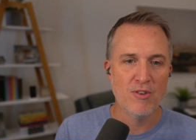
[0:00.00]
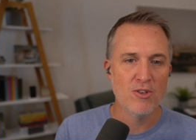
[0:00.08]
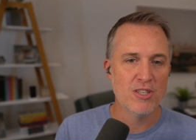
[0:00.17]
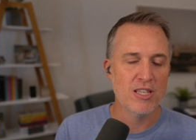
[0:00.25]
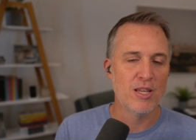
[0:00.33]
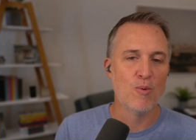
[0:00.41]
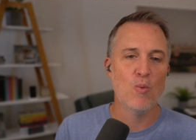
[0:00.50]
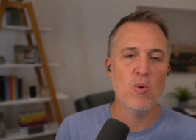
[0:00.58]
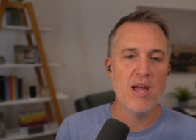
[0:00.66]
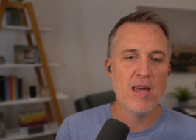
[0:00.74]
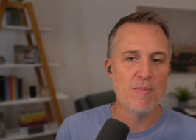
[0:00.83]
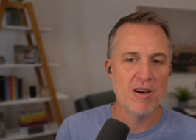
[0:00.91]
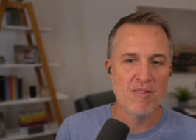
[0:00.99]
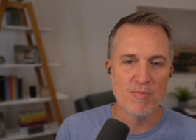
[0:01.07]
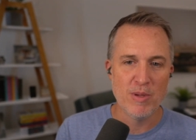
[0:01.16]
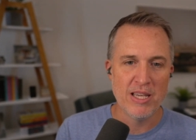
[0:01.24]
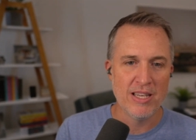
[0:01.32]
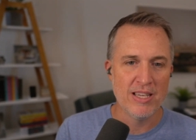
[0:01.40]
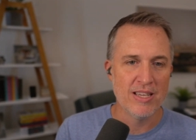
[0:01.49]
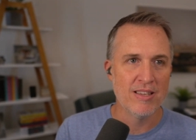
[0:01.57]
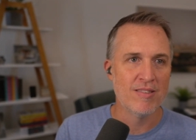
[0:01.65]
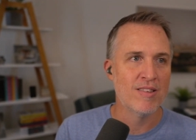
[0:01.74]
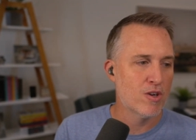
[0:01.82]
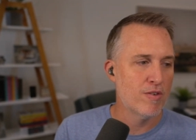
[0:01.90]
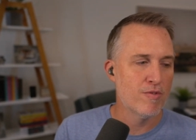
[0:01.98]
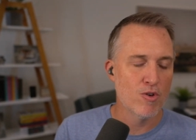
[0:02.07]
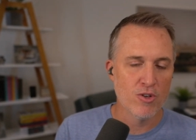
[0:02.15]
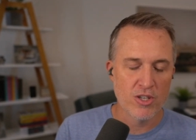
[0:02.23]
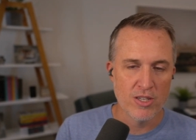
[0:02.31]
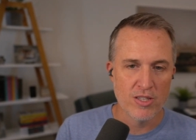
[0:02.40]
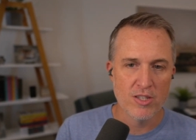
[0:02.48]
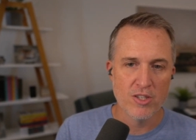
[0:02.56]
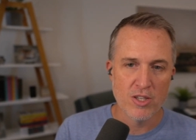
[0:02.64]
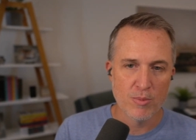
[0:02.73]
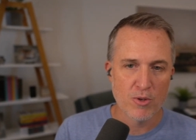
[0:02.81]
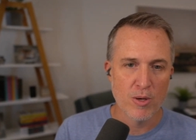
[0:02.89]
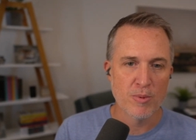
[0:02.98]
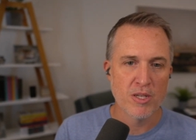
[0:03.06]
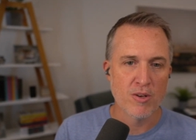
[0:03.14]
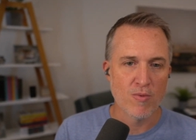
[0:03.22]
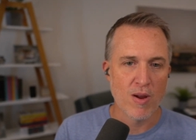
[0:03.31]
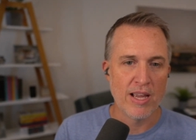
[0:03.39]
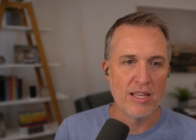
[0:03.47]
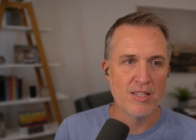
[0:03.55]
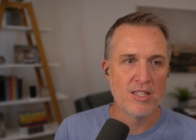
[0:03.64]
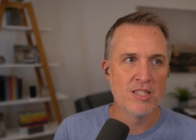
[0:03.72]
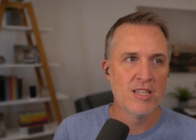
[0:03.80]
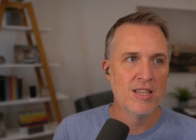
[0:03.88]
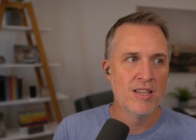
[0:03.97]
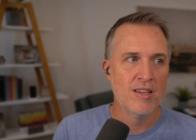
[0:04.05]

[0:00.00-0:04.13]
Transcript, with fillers: if you're seeing way above median conversion to subscription rates,